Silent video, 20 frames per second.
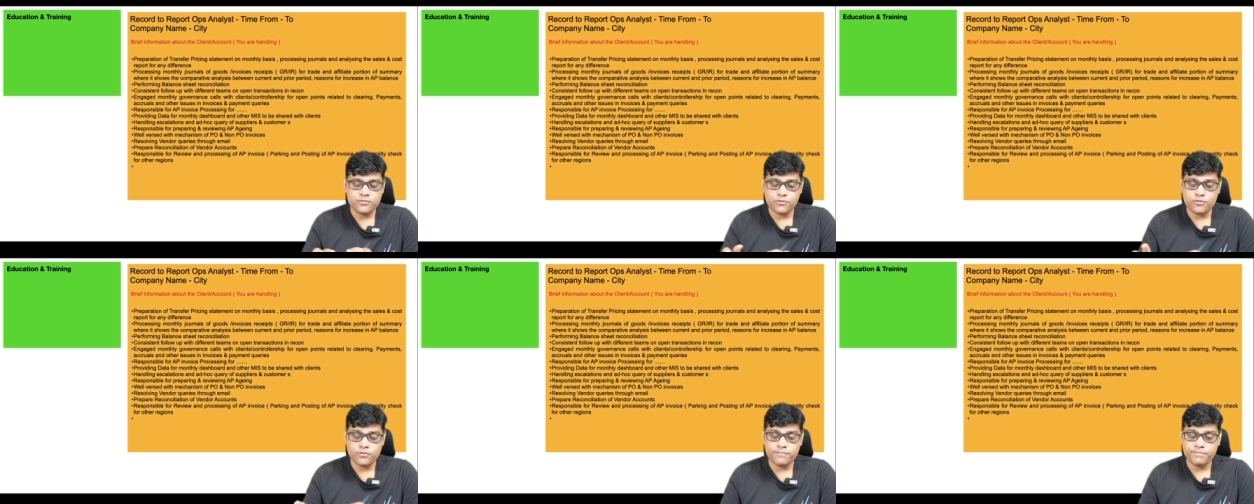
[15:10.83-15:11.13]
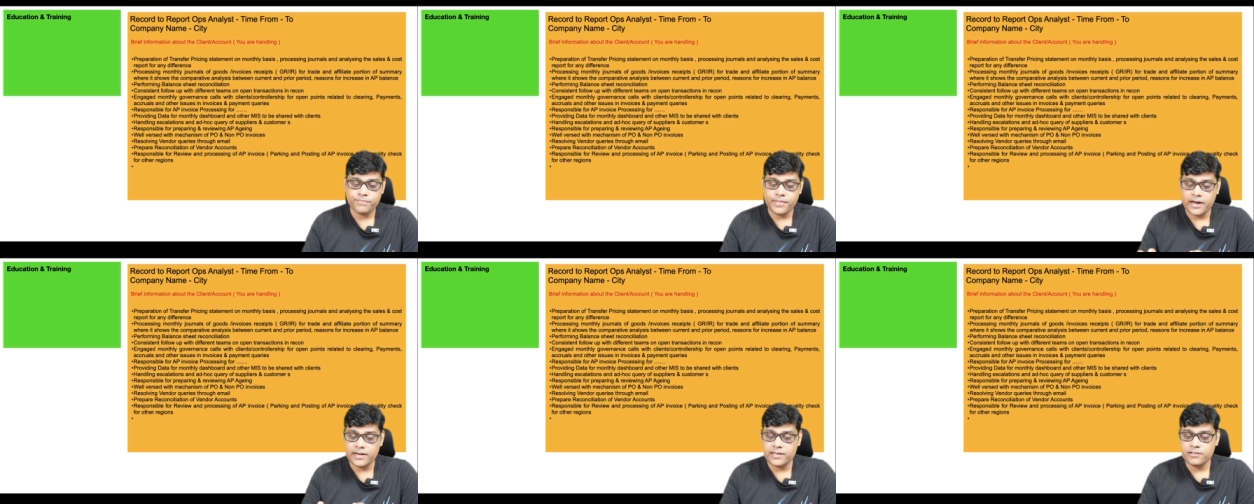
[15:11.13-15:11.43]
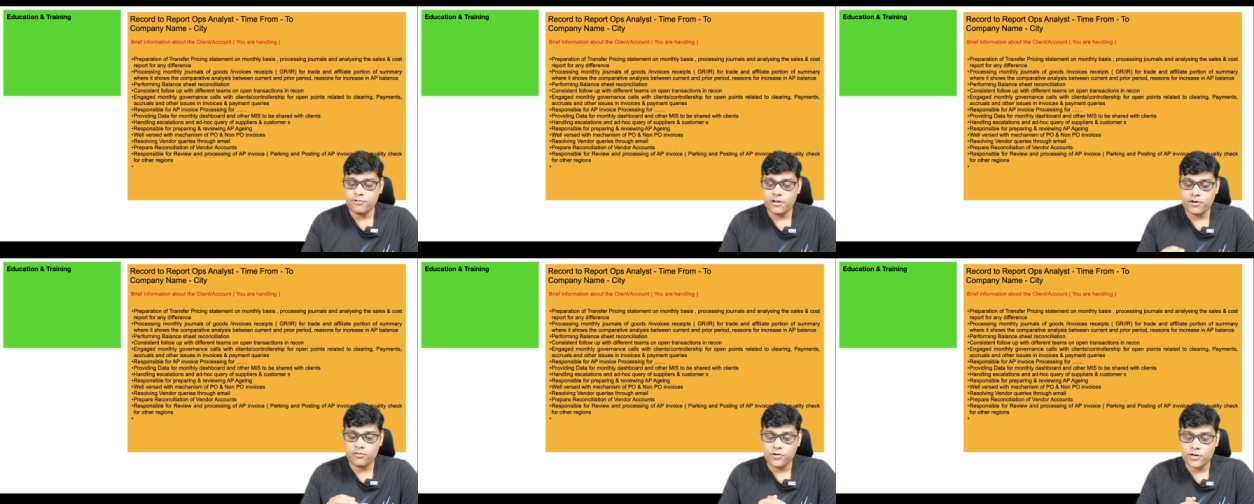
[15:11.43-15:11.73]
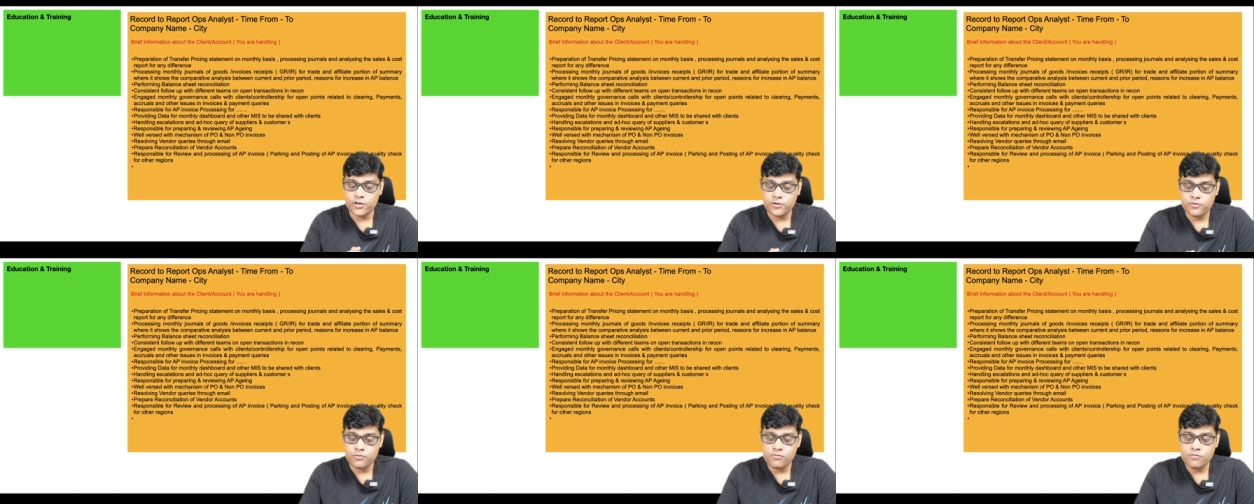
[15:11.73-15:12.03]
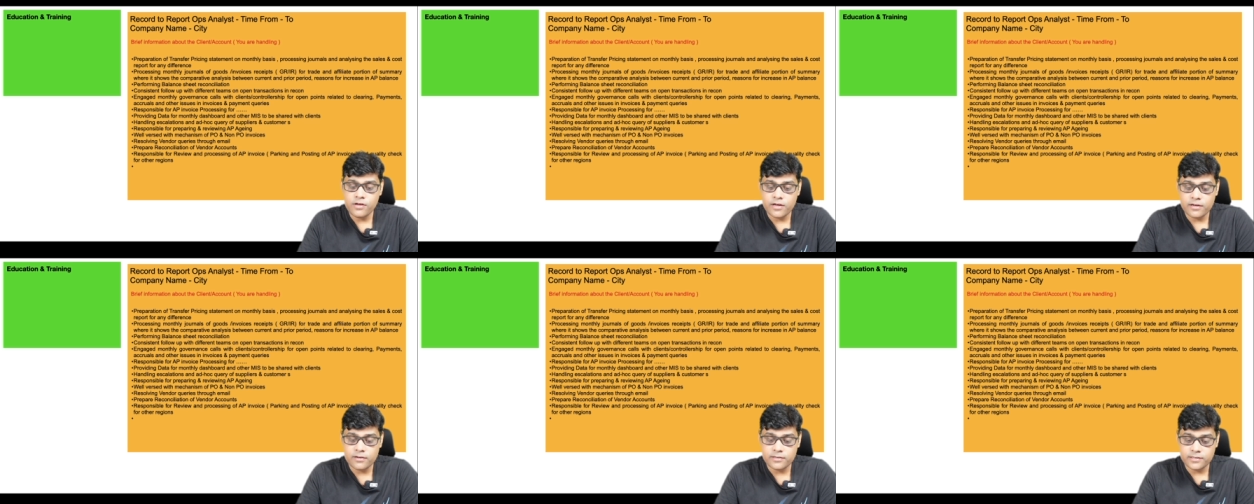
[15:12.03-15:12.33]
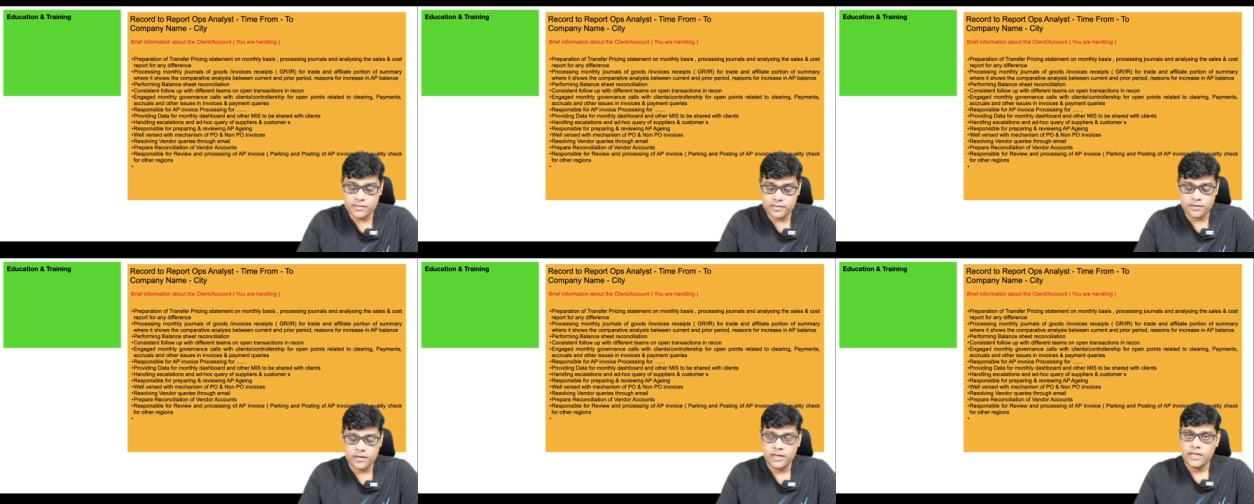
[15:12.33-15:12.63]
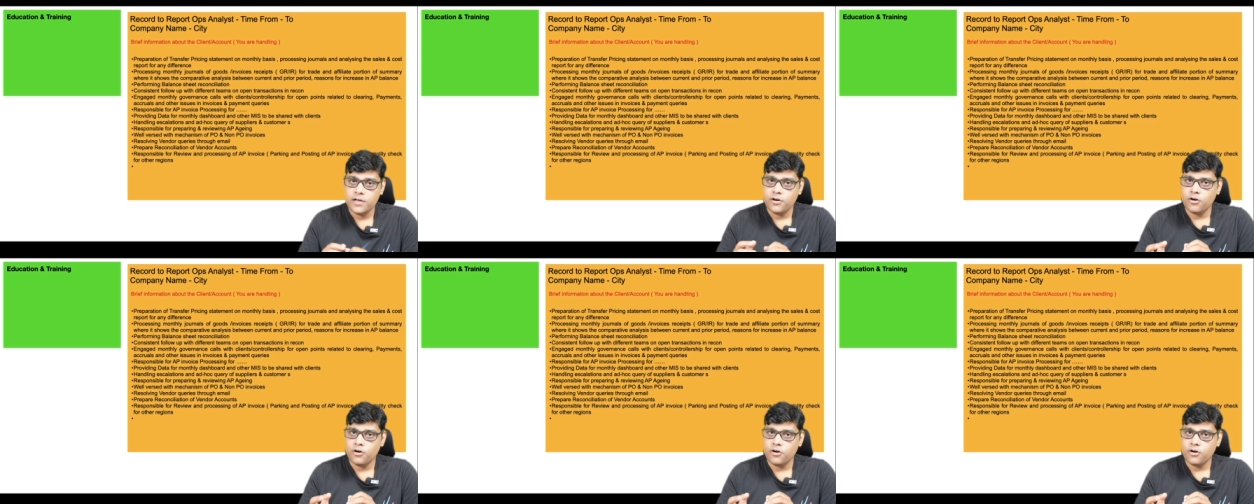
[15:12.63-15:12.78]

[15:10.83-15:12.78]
So that you are going to here,